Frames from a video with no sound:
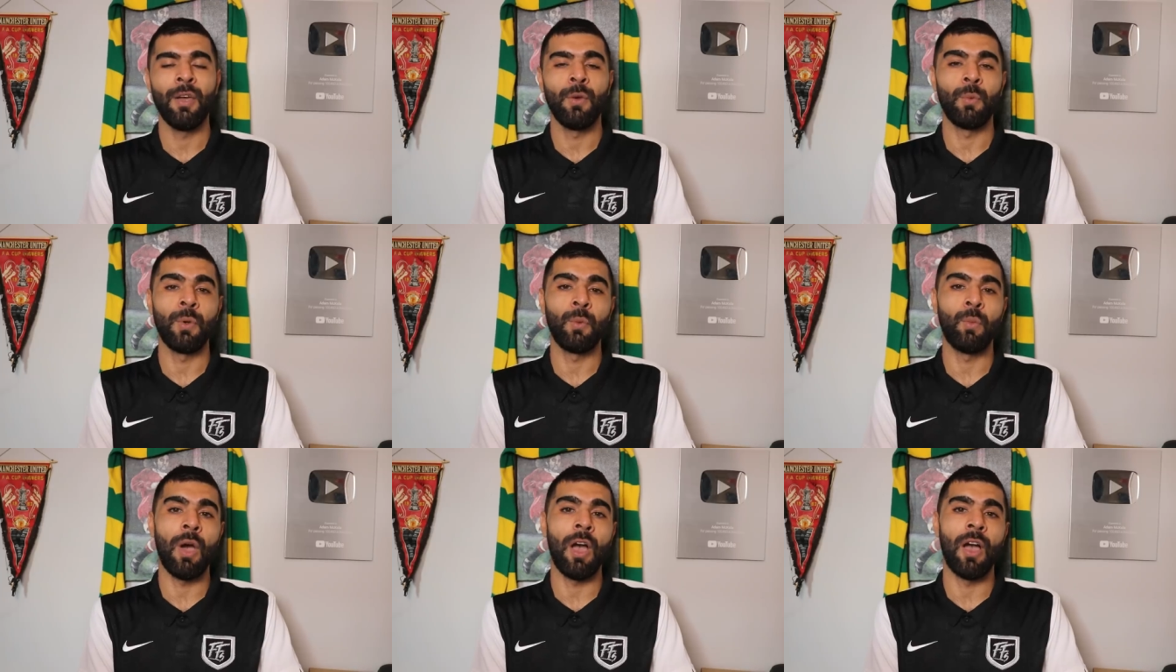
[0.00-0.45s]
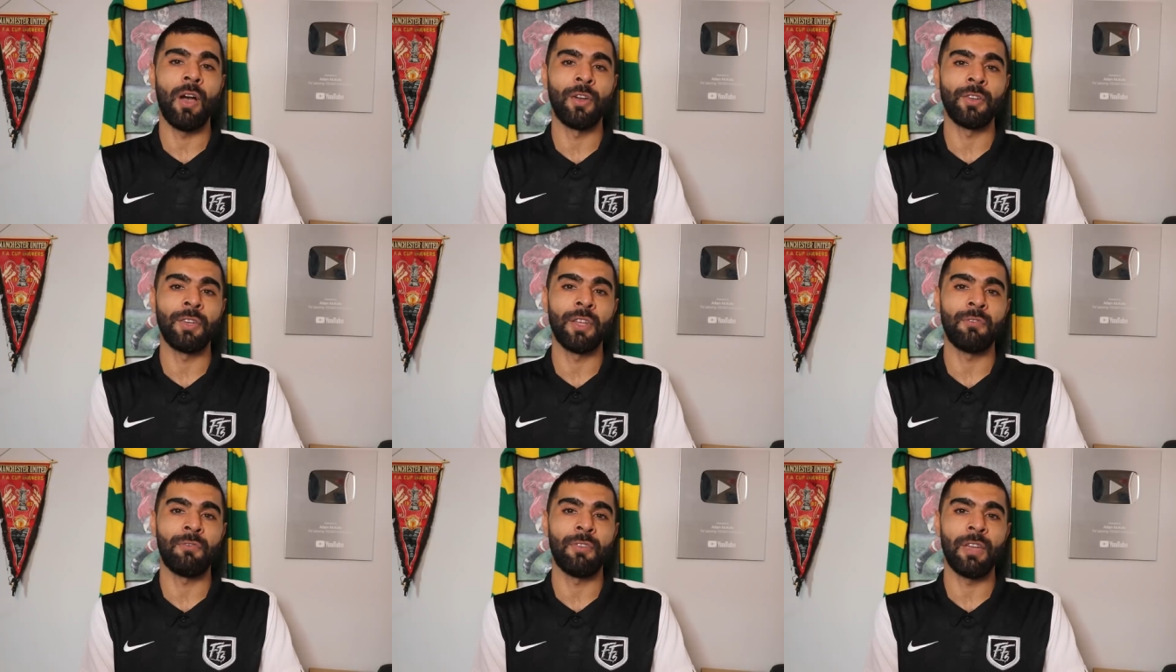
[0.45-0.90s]
We were
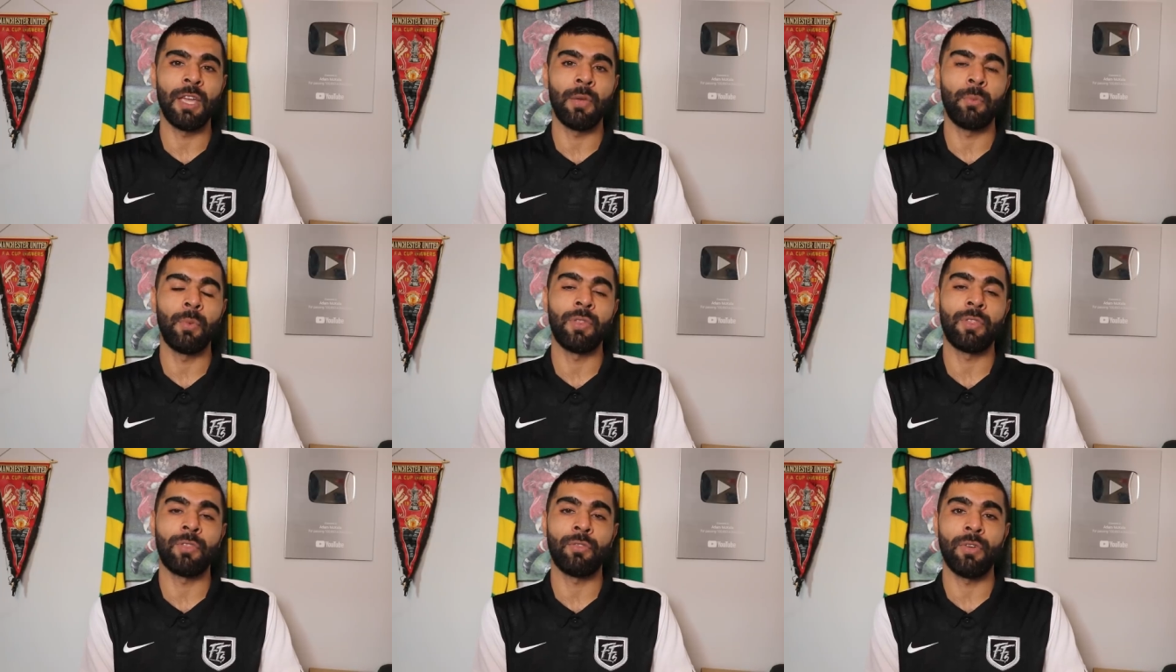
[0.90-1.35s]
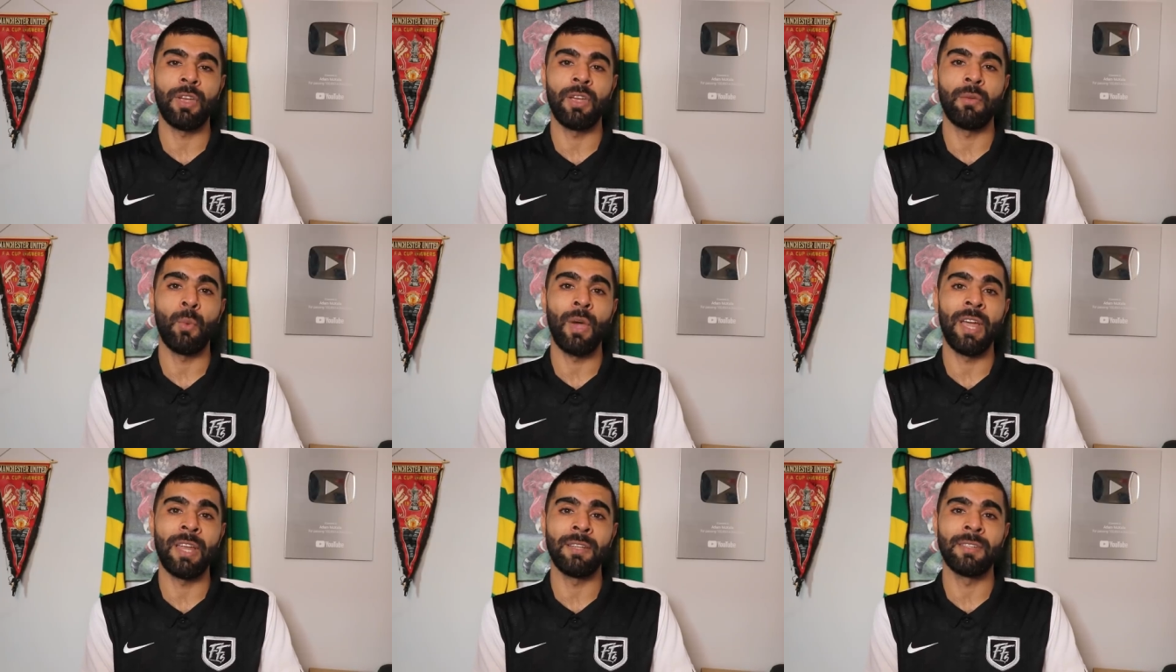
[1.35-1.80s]
undefeated with three
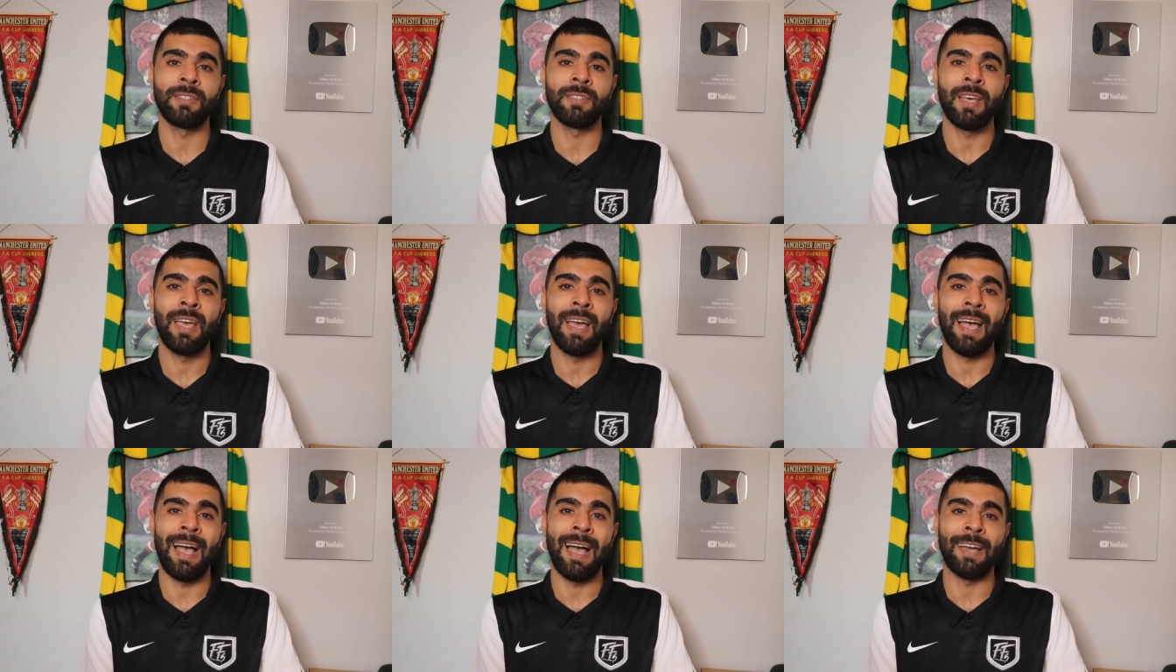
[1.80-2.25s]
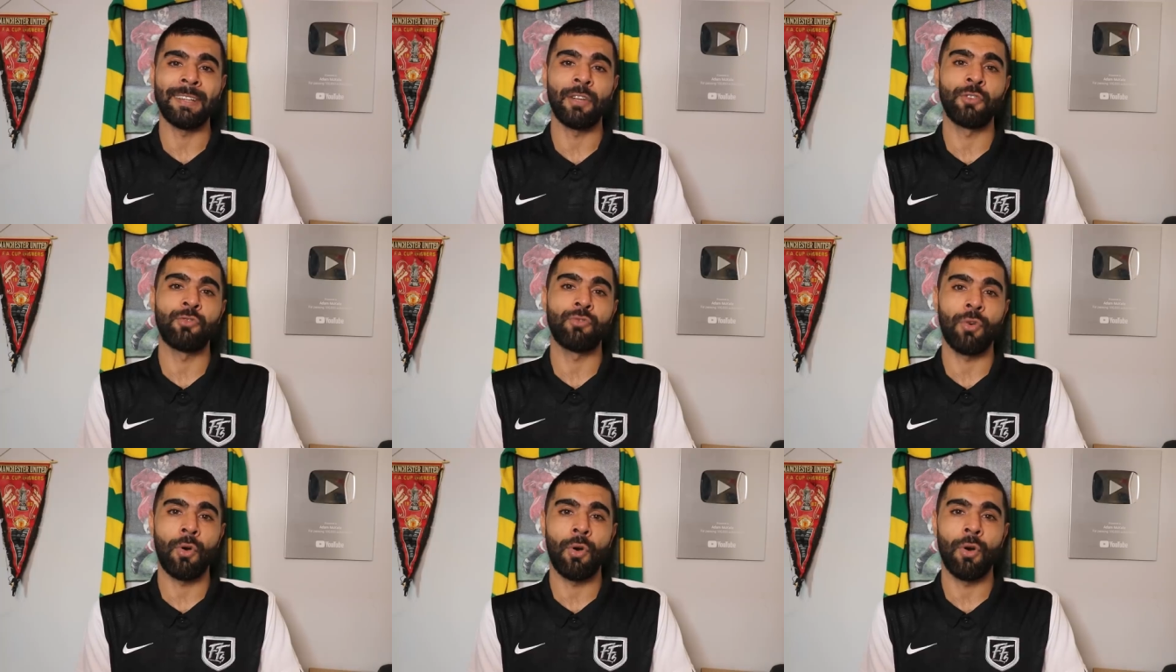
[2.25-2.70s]
wins and a
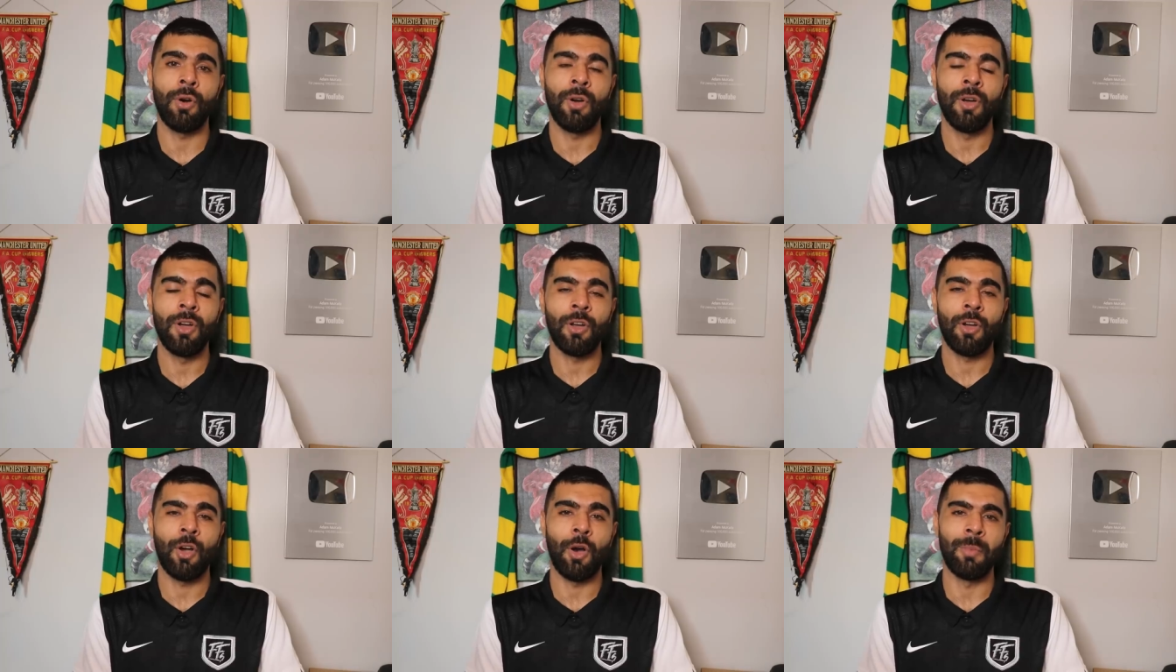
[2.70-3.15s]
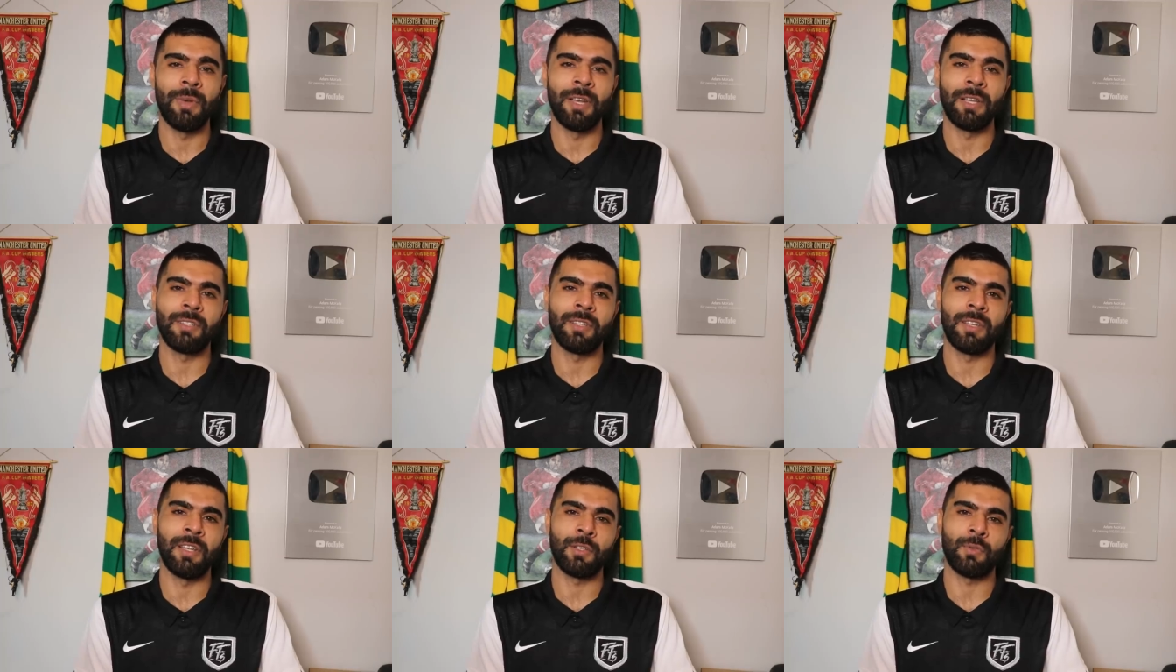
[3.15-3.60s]
draw coming
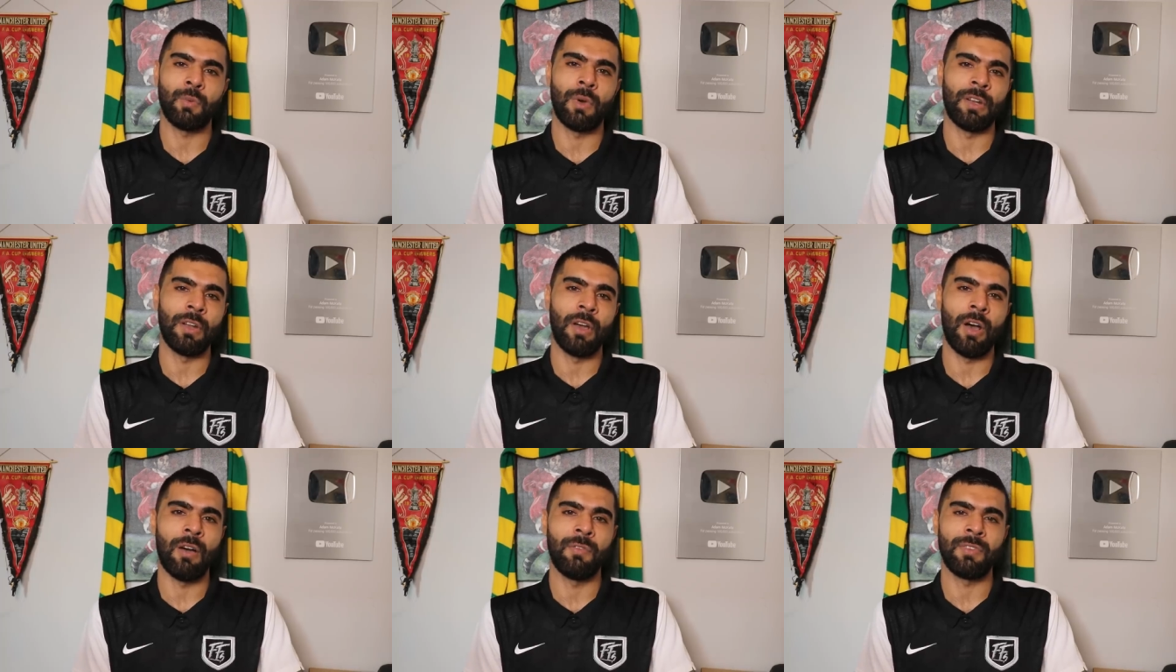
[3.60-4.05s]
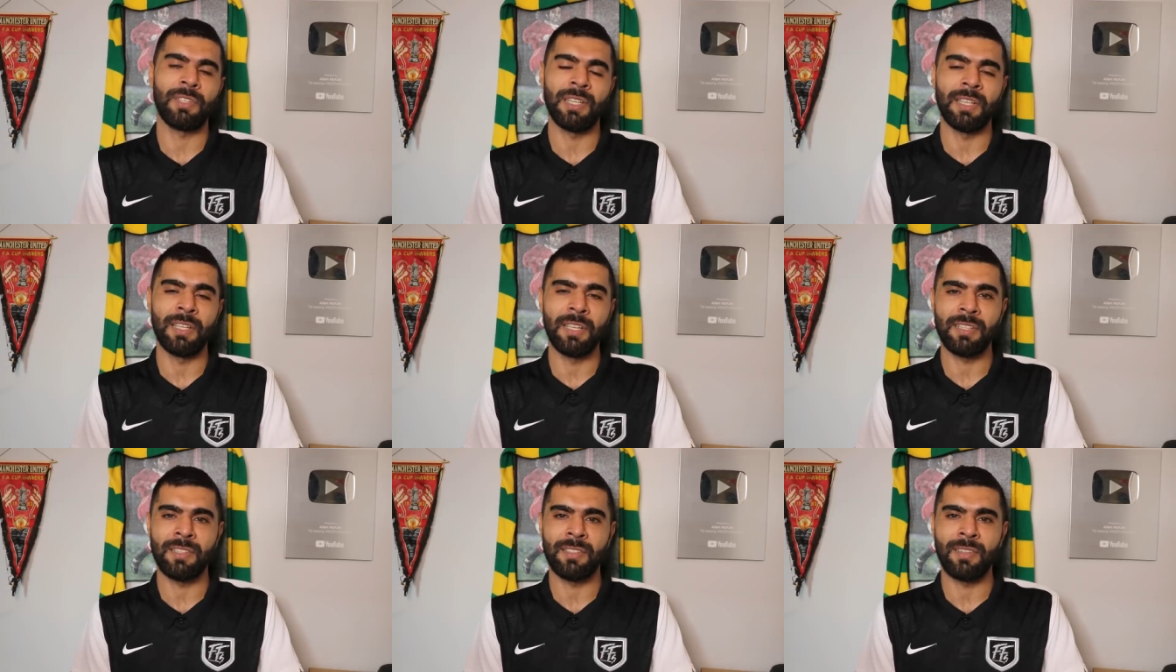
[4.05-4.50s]
into this one.
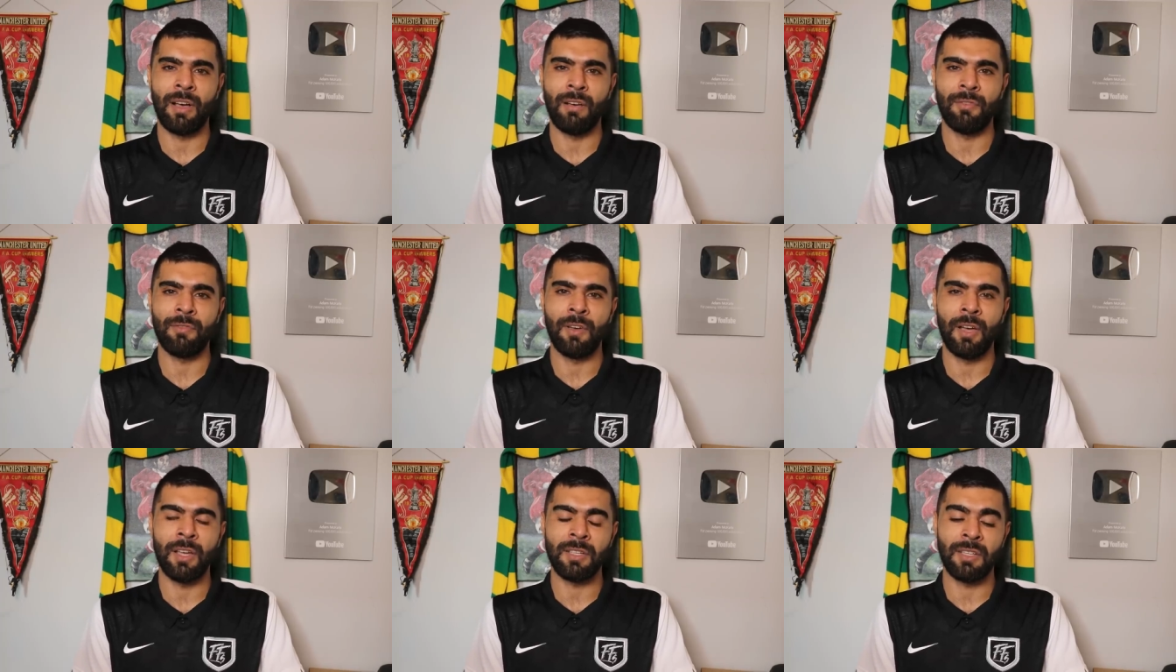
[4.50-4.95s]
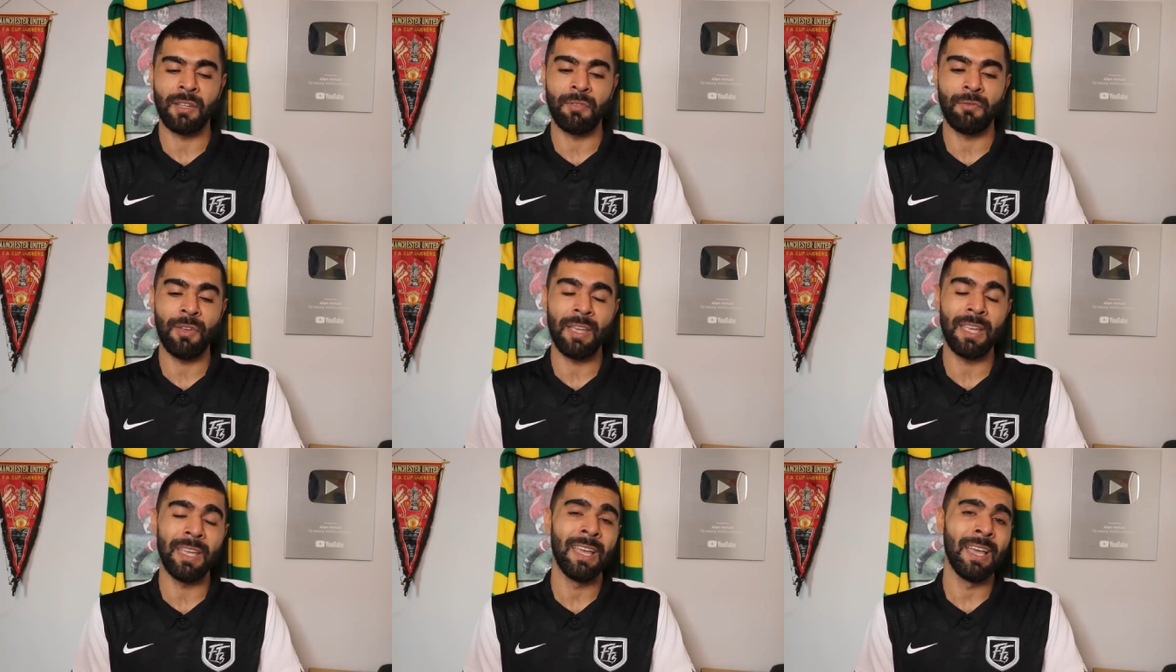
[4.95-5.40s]
Obviously, this is our first
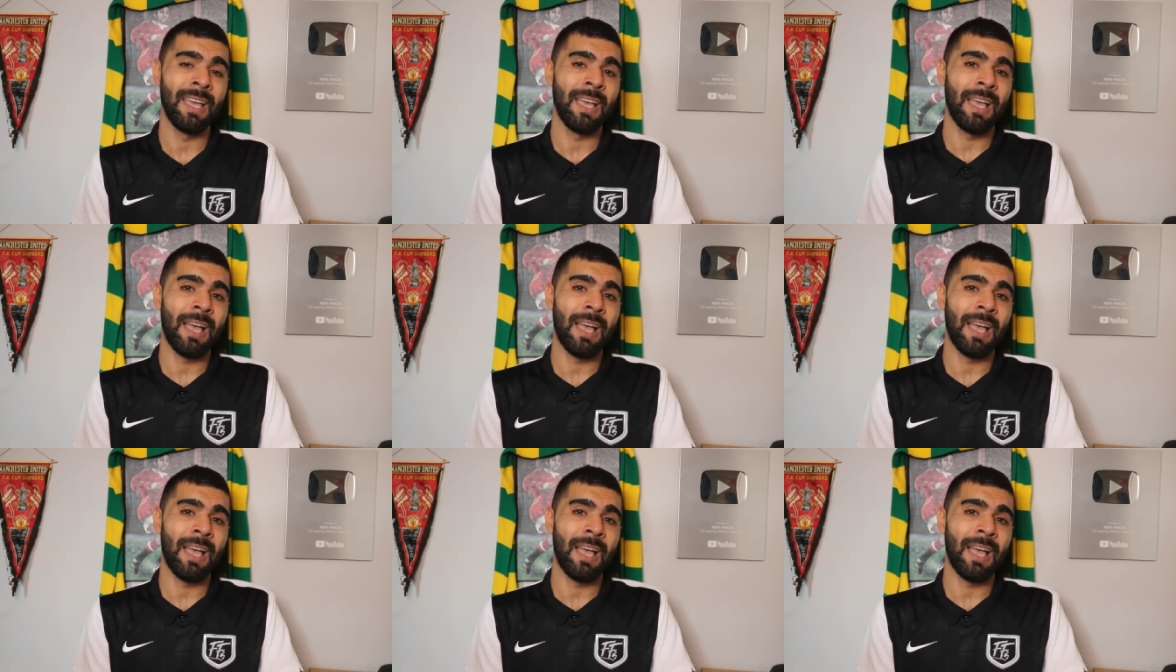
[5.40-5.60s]
defeat.